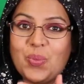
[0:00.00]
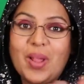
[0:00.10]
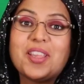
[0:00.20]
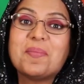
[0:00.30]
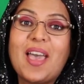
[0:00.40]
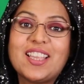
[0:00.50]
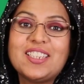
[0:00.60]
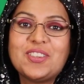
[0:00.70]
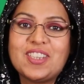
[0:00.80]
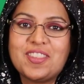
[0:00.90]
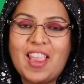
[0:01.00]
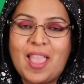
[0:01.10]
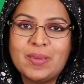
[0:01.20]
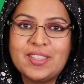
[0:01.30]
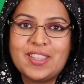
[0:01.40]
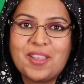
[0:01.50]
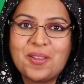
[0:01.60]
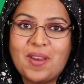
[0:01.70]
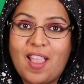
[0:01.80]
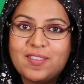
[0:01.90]
Welcome back to another
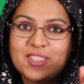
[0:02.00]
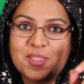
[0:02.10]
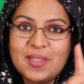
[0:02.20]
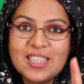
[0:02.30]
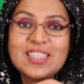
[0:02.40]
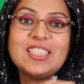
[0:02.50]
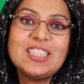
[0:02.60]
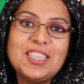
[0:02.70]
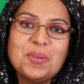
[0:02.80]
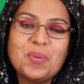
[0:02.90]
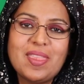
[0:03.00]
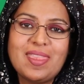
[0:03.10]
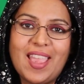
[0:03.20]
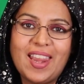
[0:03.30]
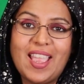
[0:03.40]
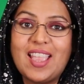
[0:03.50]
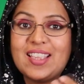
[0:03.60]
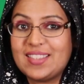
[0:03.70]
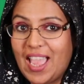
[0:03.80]
episode of Spilling the Tea with the Henna Guys.